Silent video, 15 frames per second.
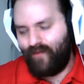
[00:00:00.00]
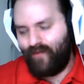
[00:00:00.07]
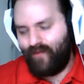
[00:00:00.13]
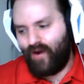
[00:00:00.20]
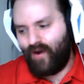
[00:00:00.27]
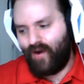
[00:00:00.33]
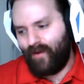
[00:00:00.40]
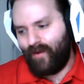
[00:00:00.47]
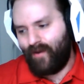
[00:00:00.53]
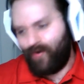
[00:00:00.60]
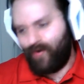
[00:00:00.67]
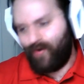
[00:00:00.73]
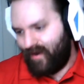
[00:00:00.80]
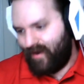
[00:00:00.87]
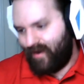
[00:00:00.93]
Carbon
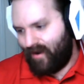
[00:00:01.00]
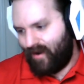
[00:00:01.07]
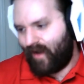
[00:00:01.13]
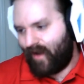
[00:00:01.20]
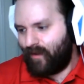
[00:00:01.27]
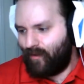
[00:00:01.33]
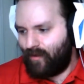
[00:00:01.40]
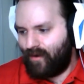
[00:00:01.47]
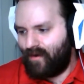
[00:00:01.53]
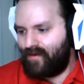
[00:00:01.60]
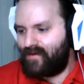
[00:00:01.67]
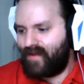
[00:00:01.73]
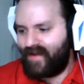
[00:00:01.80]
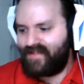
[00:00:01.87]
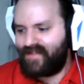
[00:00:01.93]
Krita,
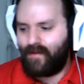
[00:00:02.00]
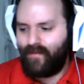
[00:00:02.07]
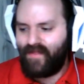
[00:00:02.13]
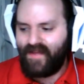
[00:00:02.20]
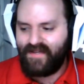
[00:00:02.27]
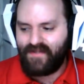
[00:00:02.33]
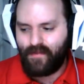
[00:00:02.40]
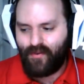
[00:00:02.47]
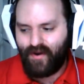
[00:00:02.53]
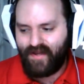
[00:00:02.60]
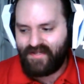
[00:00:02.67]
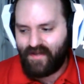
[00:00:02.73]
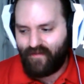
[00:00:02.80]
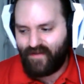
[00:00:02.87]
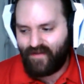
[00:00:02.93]
Ocular, like some of these are
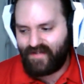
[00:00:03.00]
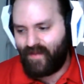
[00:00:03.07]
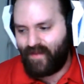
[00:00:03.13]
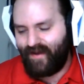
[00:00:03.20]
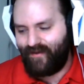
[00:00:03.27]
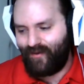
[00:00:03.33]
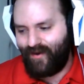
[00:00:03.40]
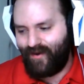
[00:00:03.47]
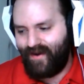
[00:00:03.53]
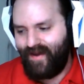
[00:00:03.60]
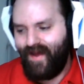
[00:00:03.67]
pretty self-explanatory.